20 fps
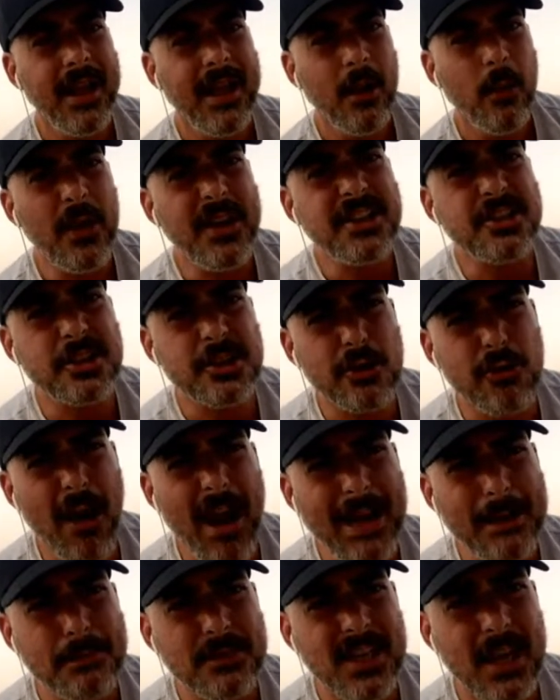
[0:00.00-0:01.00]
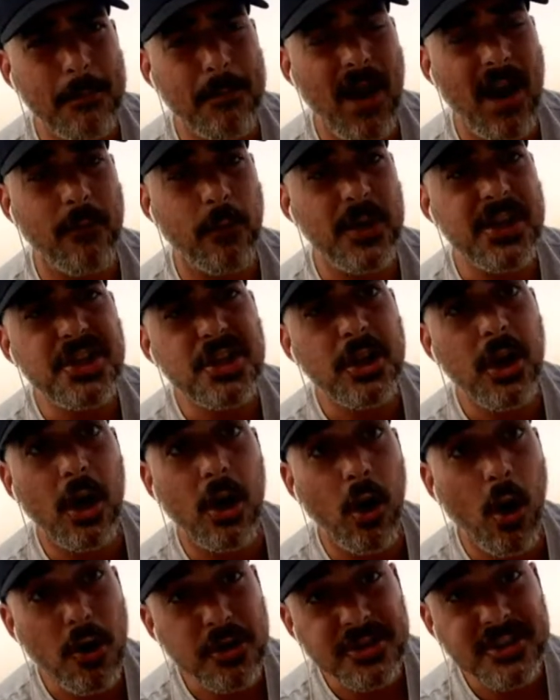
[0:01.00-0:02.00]
We scraped it, bruv. We should have
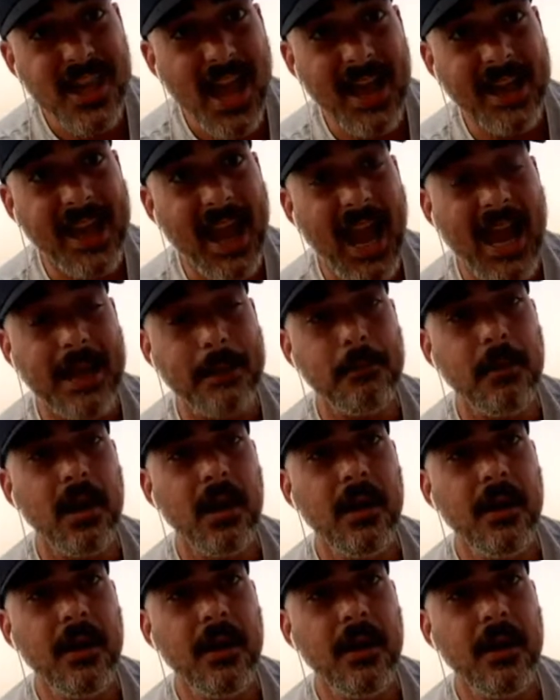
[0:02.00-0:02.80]
lost that game.